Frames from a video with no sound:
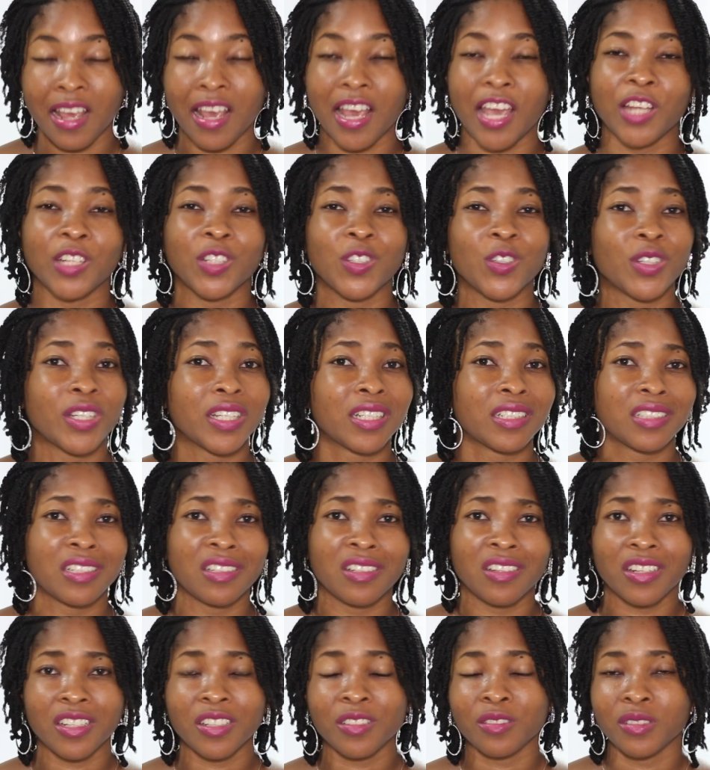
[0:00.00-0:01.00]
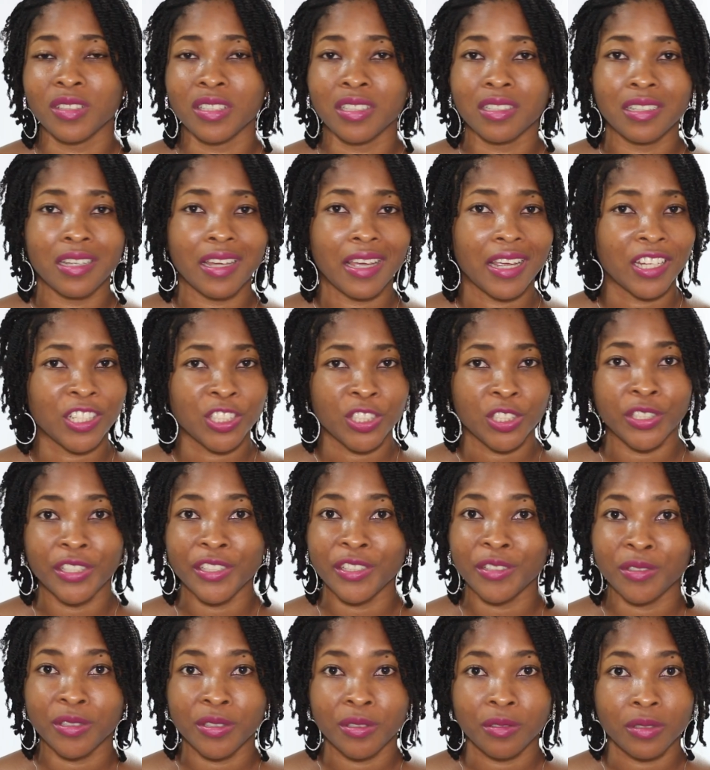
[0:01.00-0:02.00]
I know that a lot of the
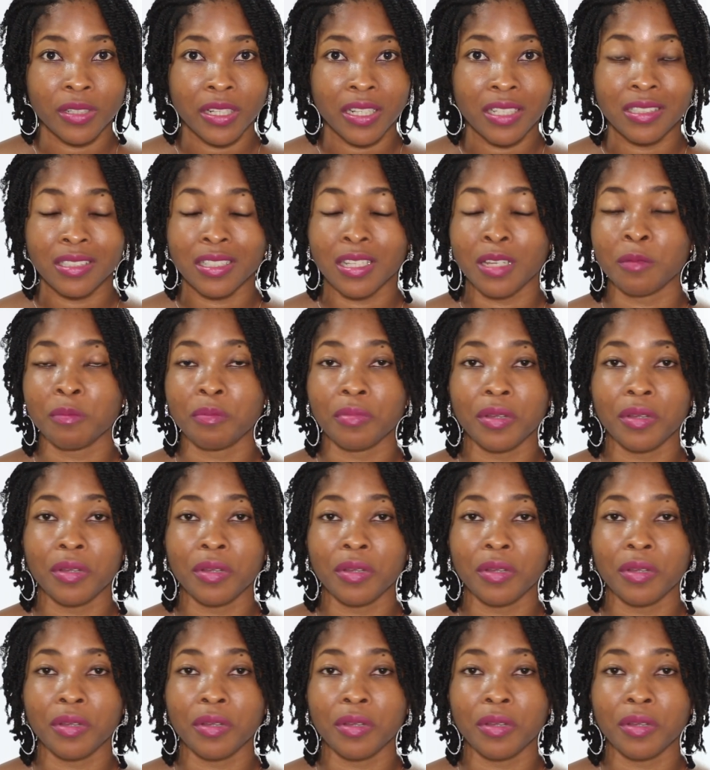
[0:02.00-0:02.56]
SGU students can